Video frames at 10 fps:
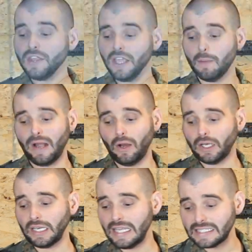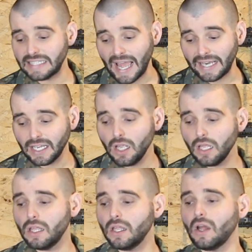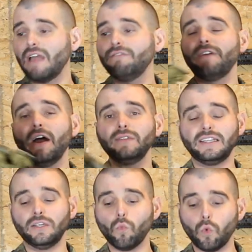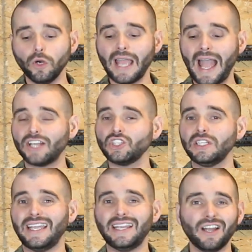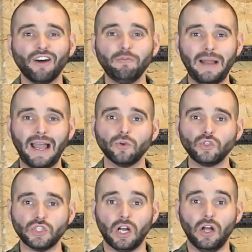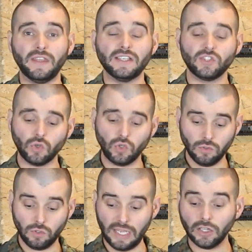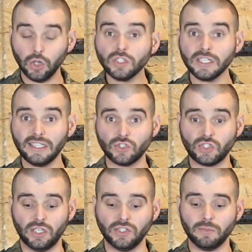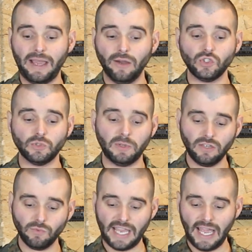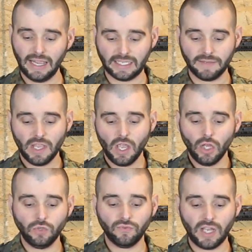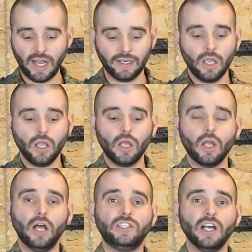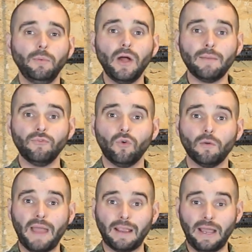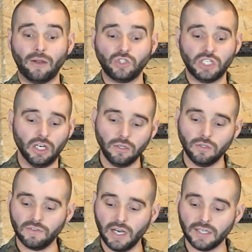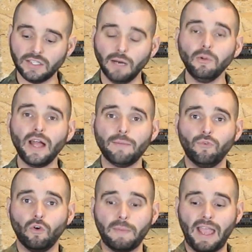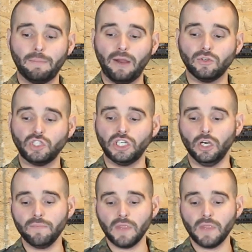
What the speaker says: thing about it is that I found that there weren't actually enough pouches on this. So it looks like there's tons of pouches, but in reality, you've got a double M4 mag pouch here. You've got a double M4 mag pouch here.